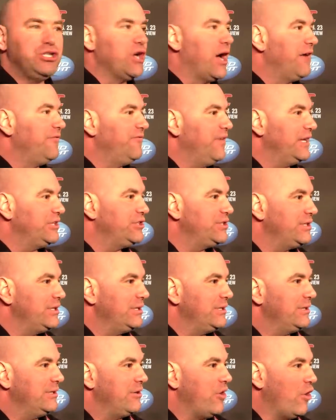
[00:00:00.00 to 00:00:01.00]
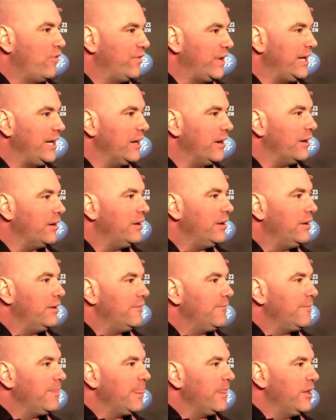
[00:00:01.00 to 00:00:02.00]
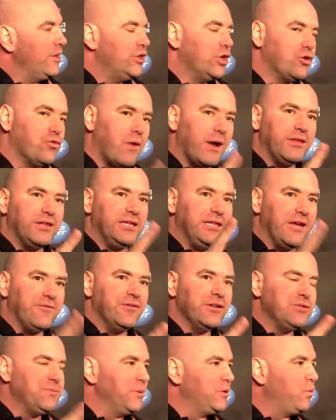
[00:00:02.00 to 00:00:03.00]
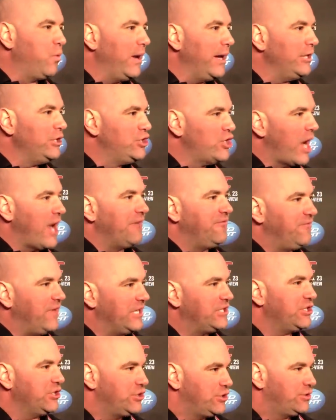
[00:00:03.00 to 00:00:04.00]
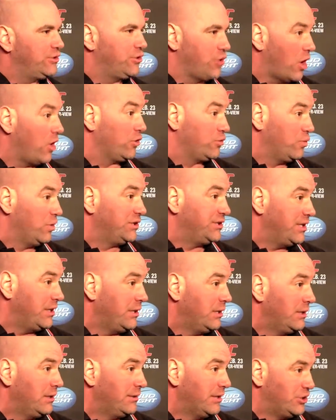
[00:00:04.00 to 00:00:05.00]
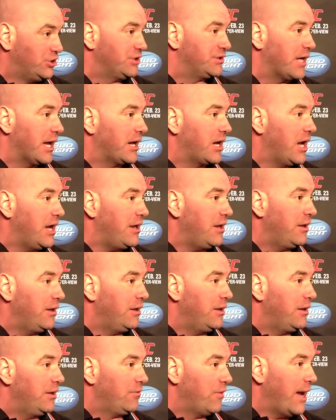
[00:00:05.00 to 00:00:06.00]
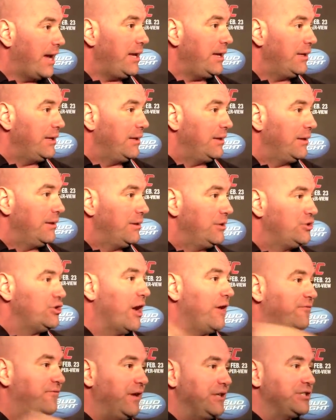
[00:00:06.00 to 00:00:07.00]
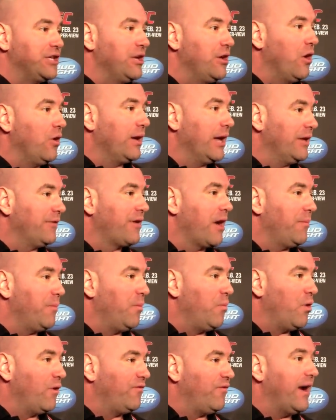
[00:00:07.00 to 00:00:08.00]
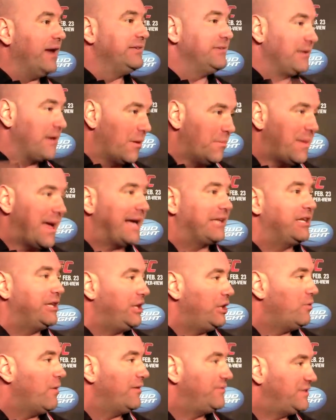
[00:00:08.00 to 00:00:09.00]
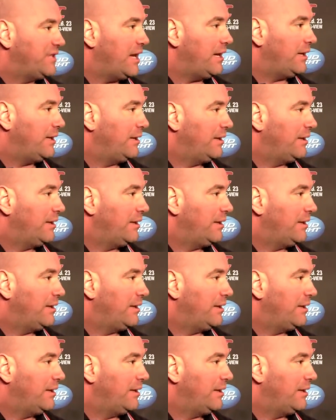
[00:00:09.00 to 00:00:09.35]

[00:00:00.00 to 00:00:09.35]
Jon Fitch over here. The difference between Jon Fitch and Charles Woodson that just got cut, right? Jon Fitch can go get a couple more fights and come back to the UFC.